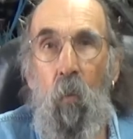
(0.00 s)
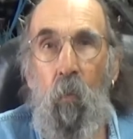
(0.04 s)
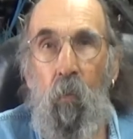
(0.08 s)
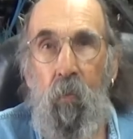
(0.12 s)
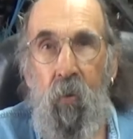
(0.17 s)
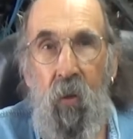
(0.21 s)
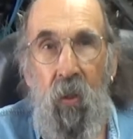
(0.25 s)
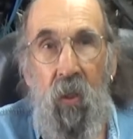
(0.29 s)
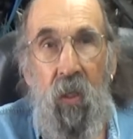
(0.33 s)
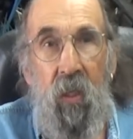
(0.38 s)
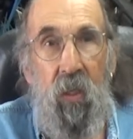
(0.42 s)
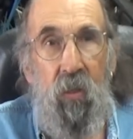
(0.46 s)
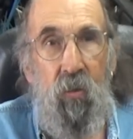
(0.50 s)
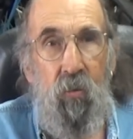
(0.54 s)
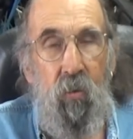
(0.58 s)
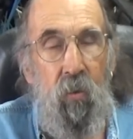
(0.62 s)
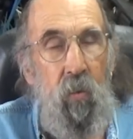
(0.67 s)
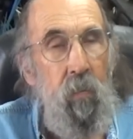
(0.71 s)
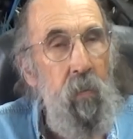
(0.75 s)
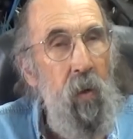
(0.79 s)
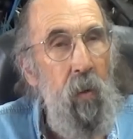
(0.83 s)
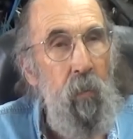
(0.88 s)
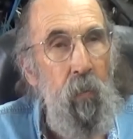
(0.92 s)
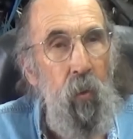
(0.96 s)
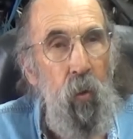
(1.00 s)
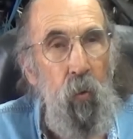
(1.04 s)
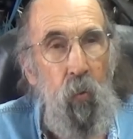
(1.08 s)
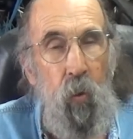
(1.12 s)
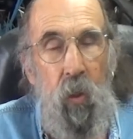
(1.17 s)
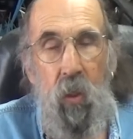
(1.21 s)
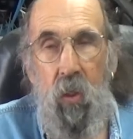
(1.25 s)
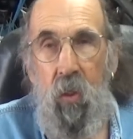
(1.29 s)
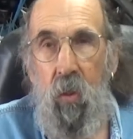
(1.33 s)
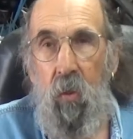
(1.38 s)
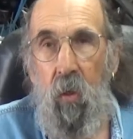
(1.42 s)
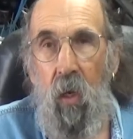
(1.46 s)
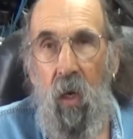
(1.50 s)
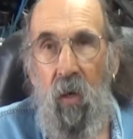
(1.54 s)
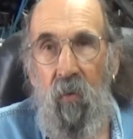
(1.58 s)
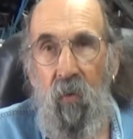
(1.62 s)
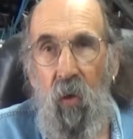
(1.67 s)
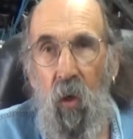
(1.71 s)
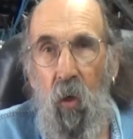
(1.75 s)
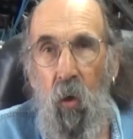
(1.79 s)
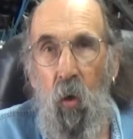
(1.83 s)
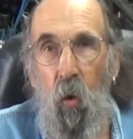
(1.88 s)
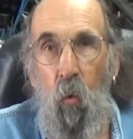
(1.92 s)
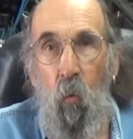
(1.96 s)
Please remember we do have
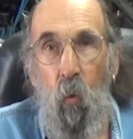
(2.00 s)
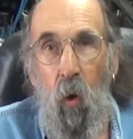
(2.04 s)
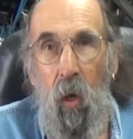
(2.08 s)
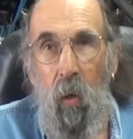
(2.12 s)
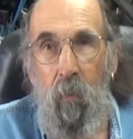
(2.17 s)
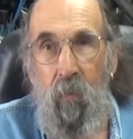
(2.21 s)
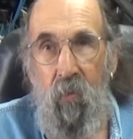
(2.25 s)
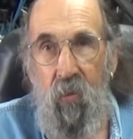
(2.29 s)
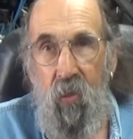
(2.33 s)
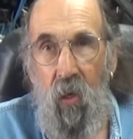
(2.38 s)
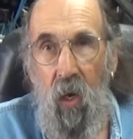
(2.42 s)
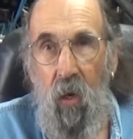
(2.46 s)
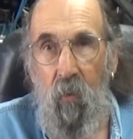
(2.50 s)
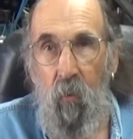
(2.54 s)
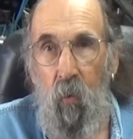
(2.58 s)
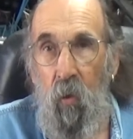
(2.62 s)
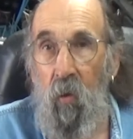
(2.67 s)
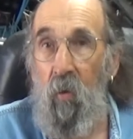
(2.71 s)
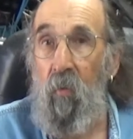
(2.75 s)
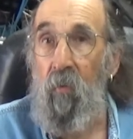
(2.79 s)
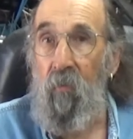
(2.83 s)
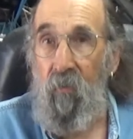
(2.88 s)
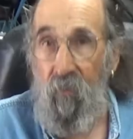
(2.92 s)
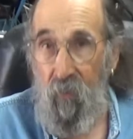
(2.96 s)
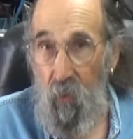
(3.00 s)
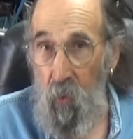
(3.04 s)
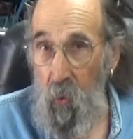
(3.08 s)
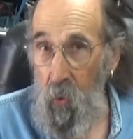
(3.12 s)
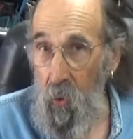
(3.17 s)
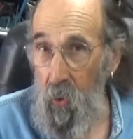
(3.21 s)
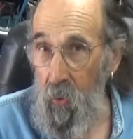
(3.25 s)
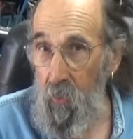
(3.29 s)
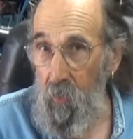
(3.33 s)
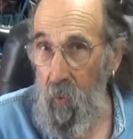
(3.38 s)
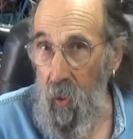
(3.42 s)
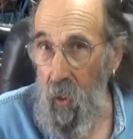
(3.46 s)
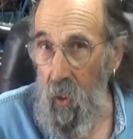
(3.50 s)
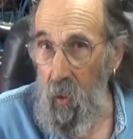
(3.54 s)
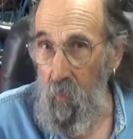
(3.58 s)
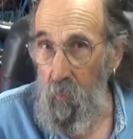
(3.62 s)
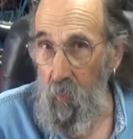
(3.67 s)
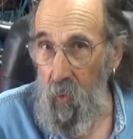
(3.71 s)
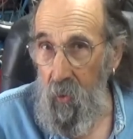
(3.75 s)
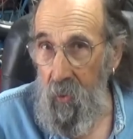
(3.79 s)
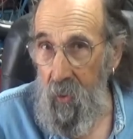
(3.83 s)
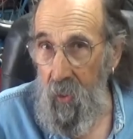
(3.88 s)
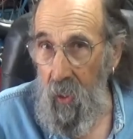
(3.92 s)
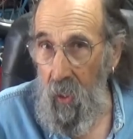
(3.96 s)
our own website we're fooling around
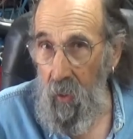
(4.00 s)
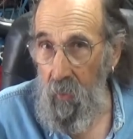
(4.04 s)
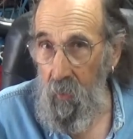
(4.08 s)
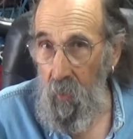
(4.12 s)
with now.